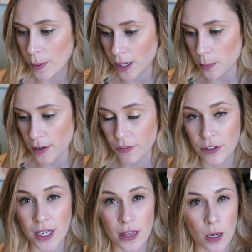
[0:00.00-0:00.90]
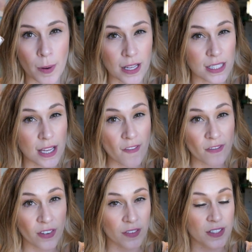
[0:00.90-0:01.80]
paraben-free. They're about
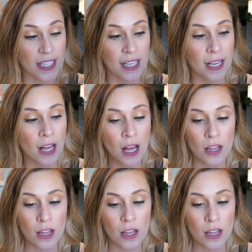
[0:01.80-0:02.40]
$7.50.